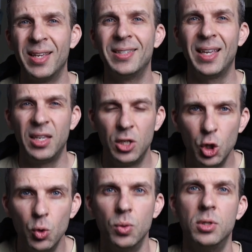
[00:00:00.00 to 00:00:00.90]
is a
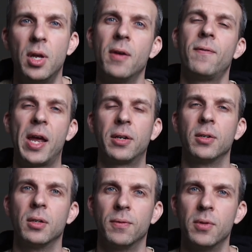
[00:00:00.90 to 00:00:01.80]
huge
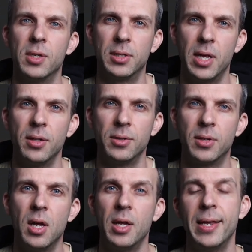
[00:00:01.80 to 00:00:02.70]
factor for this lens